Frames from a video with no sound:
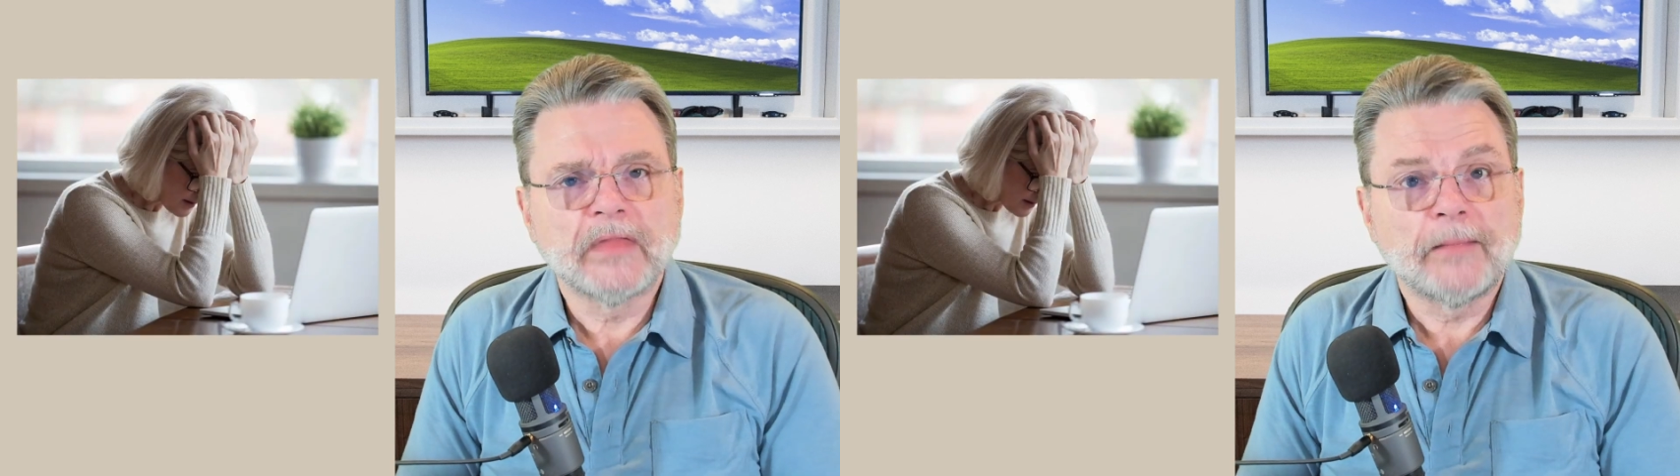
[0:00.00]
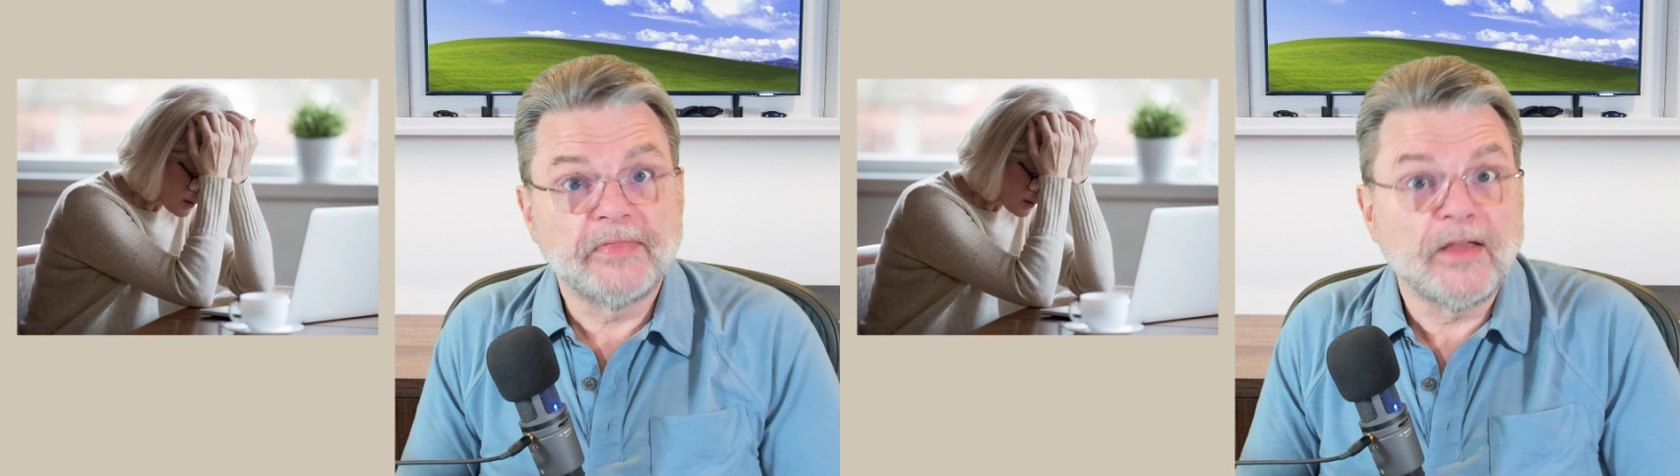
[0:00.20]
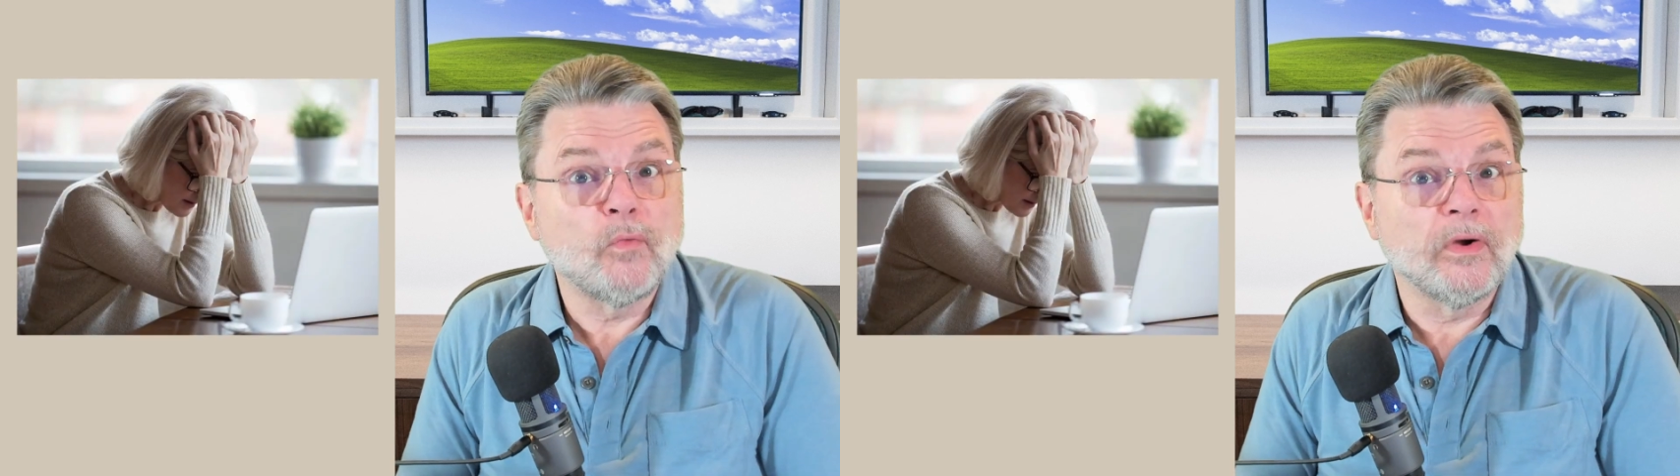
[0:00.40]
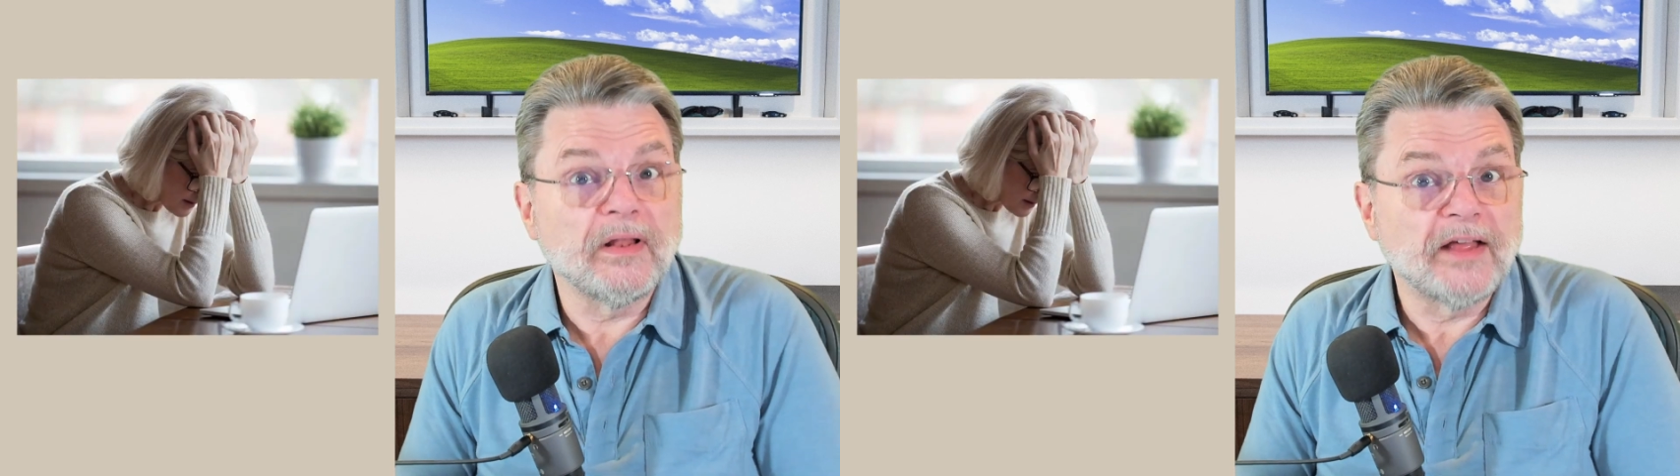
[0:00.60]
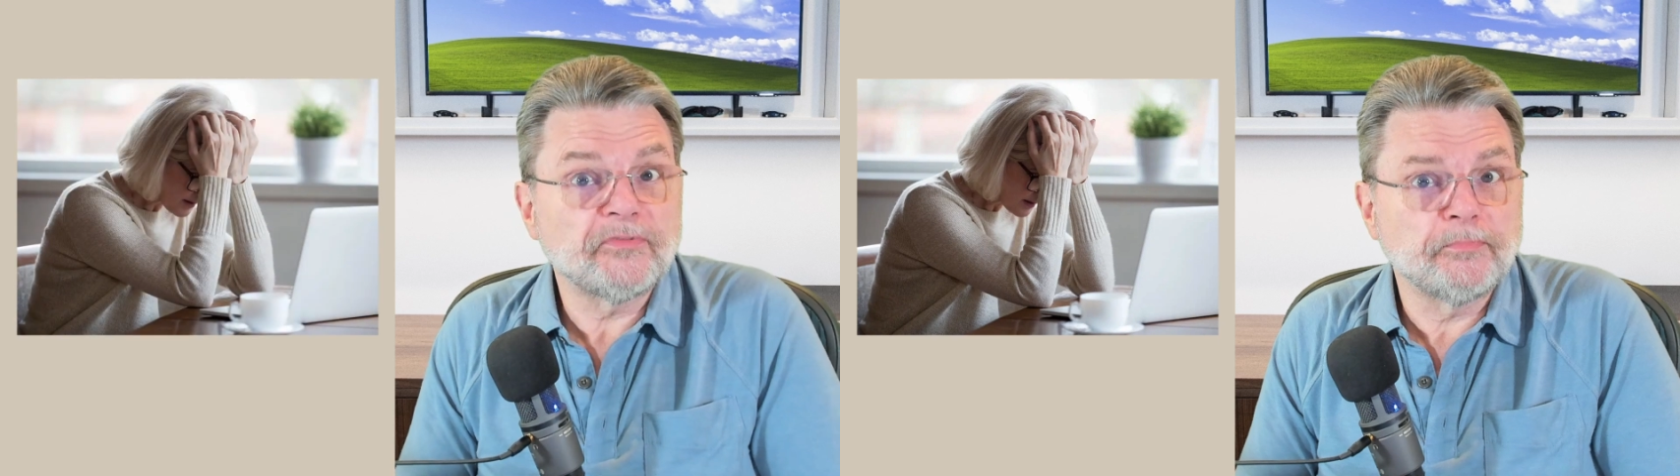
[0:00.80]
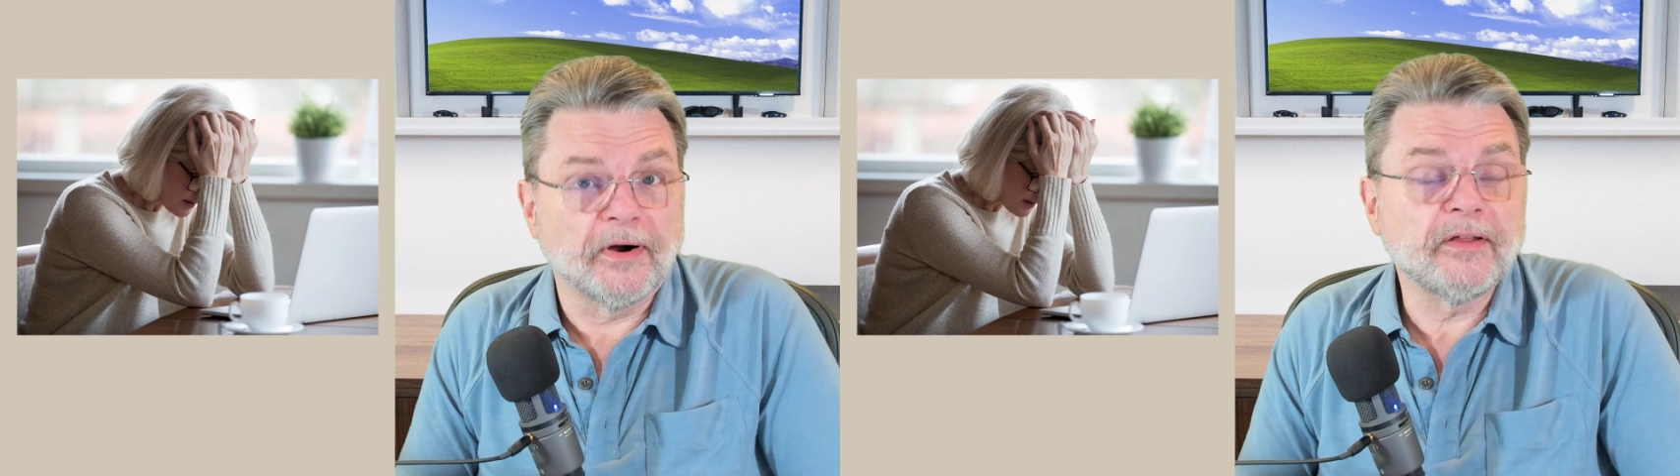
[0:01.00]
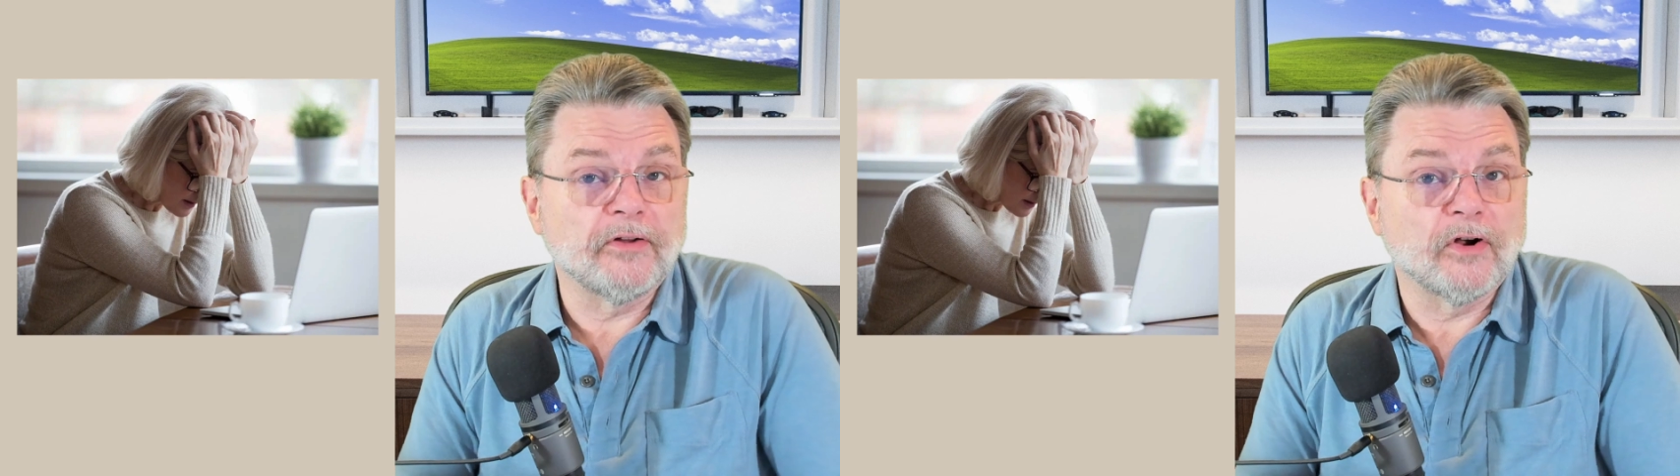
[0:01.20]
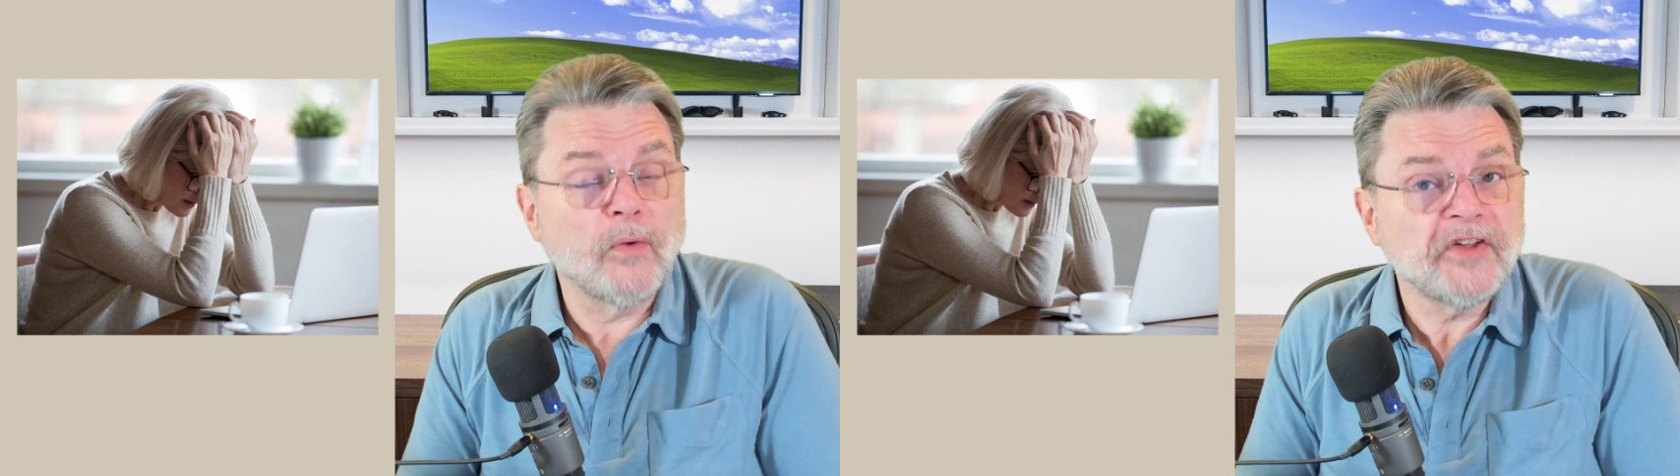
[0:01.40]
They will, as part of
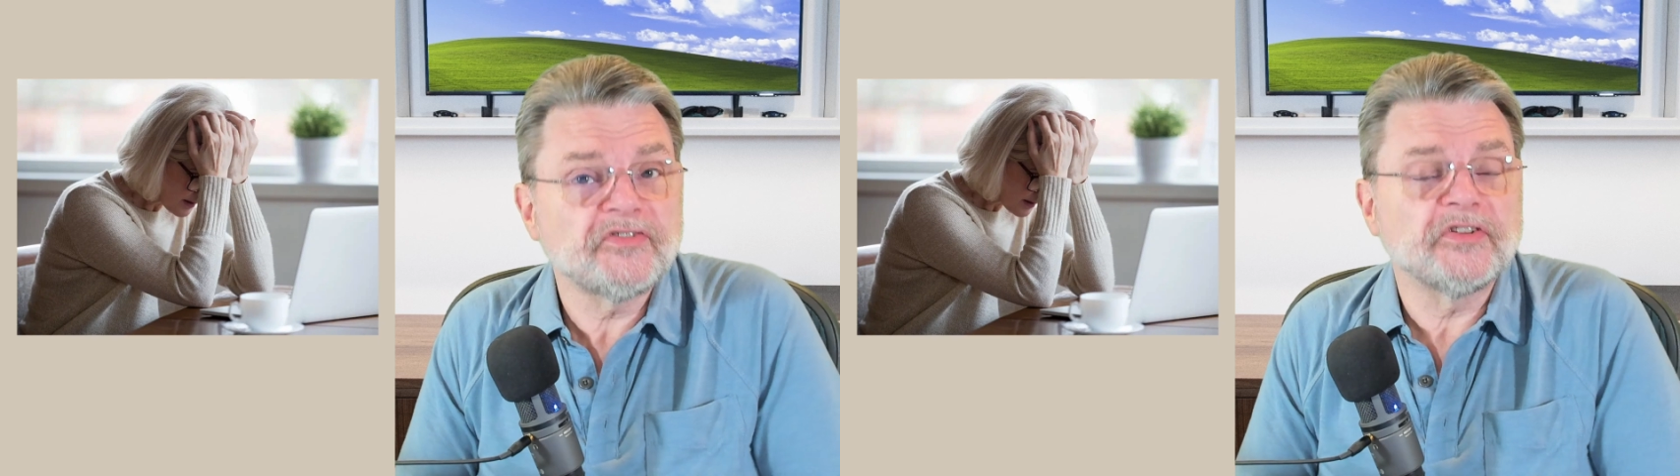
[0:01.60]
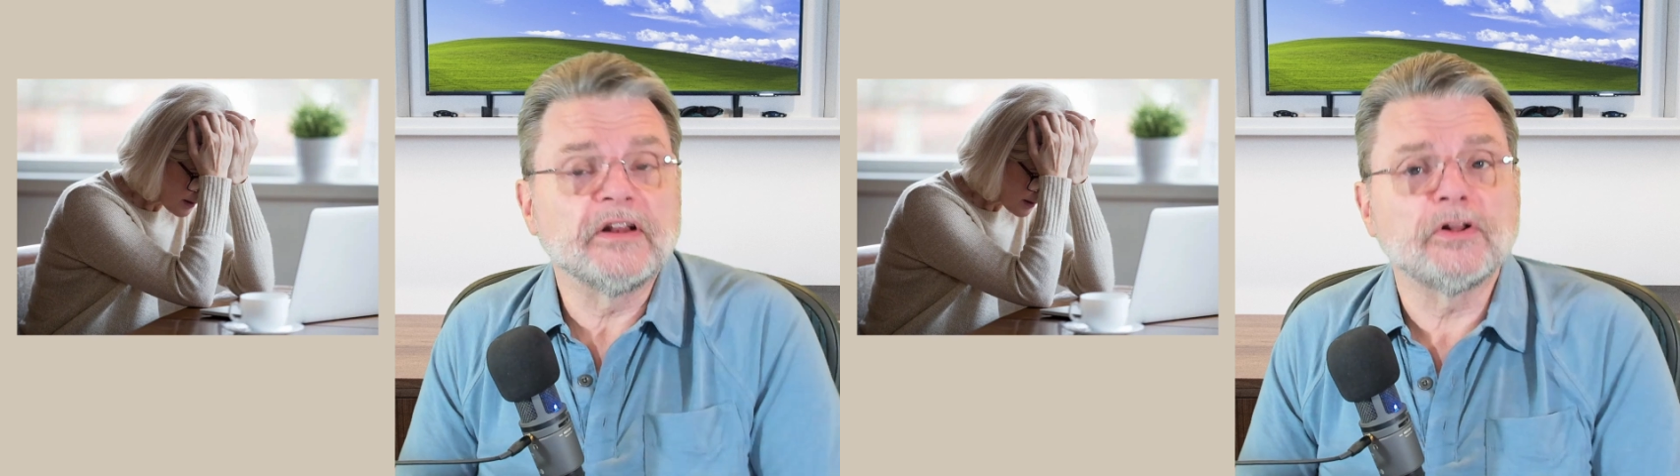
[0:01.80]
their question,